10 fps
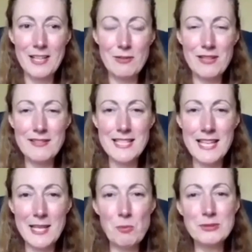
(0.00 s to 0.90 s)
really
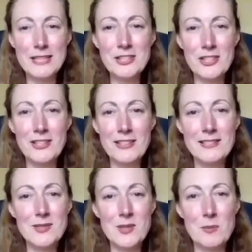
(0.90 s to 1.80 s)
taking pleasure in
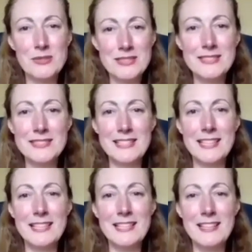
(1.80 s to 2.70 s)

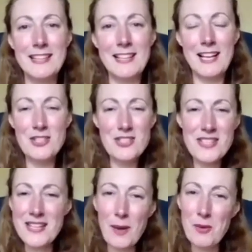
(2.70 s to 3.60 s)
simplicity, and just
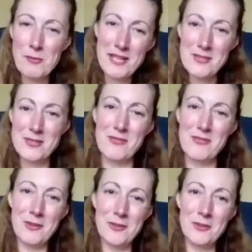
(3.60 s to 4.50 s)
seeing how it makes us
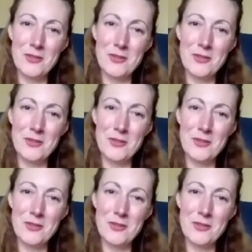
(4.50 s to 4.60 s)
feel.